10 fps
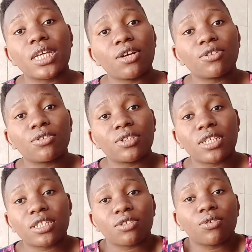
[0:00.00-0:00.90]
they also
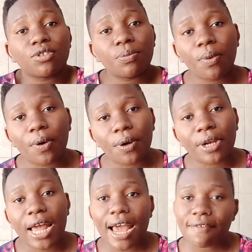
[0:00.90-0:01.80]
just got born.
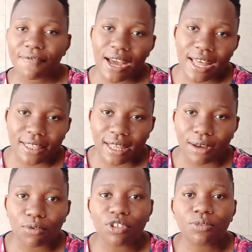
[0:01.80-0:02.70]
A father
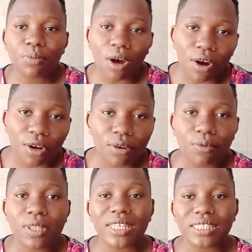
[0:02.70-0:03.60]
was born
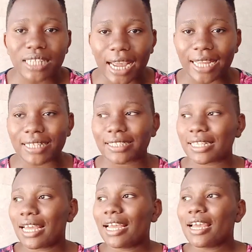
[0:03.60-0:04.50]
with a child,
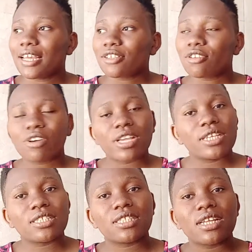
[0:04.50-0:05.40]
so
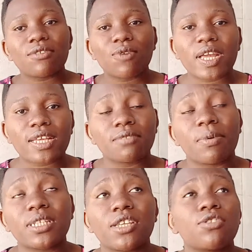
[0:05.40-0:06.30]
he's still
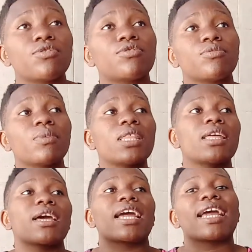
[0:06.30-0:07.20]
expecting you to be
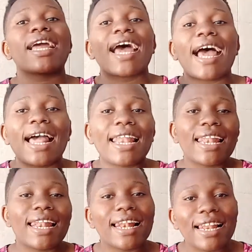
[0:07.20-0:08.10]
the girl
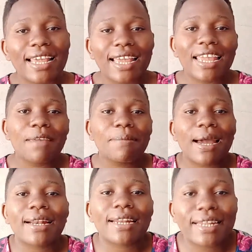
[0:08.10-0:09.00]
he
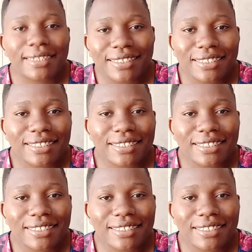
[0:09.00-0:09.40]
married